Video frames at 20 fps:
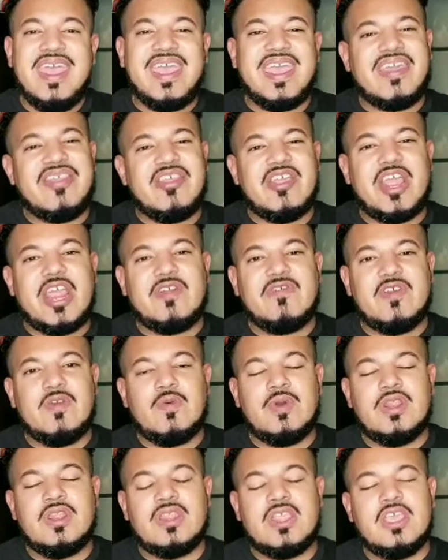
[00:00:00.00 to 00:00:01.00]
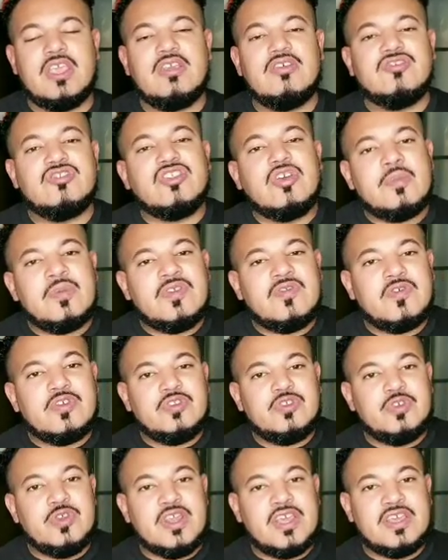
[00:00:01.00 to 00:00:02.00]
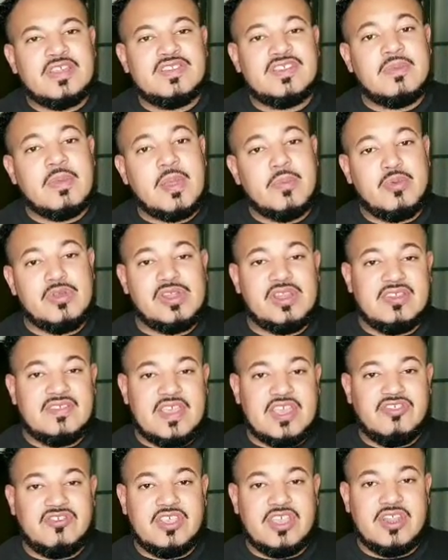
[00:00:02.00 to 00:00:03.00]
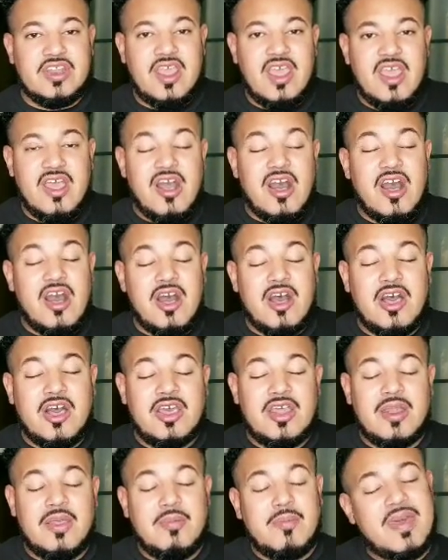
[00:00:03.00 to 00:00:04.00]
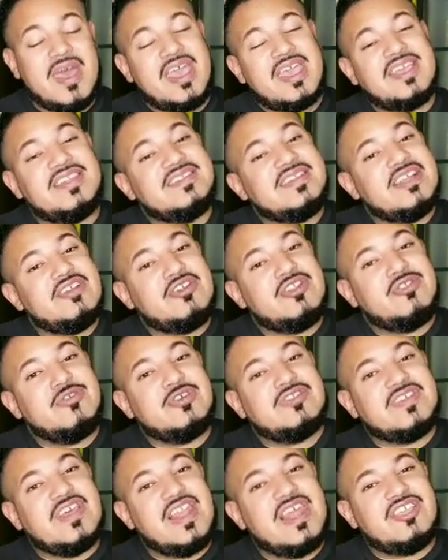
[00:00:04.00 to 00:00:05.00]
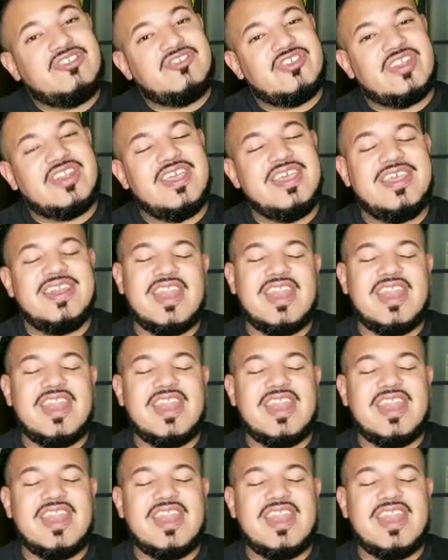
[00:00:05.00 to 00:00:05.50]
Hey there everyone, thank you so much for tuning into my presentation on my Integrity Twist collection.